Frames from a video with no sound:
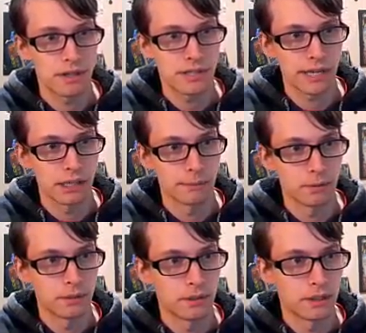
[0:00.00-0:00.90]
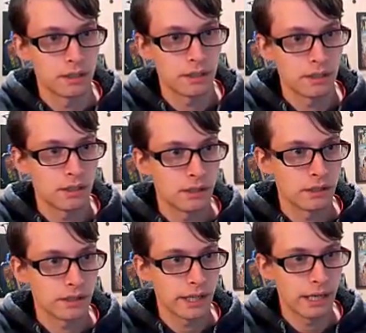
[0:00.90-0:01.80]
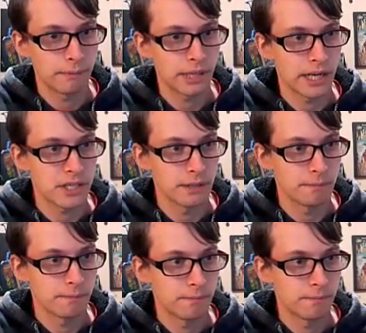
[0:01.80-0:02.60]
terrible. Yeah, I'm catching them.